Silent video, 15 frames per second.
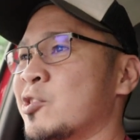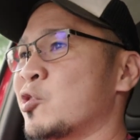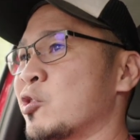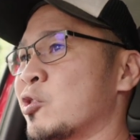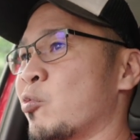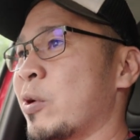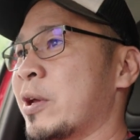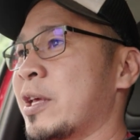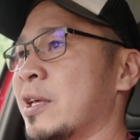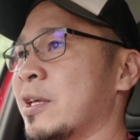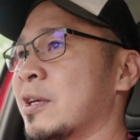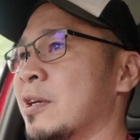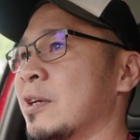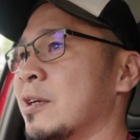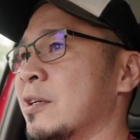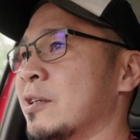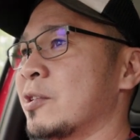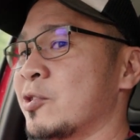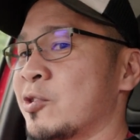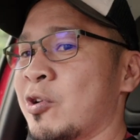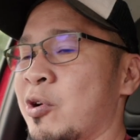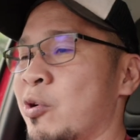to shoot a wedding,
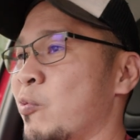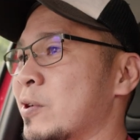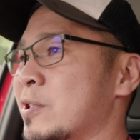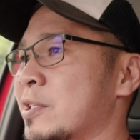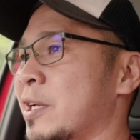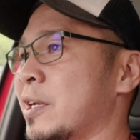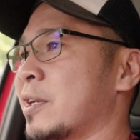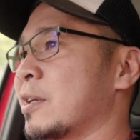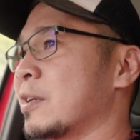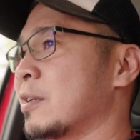so it was like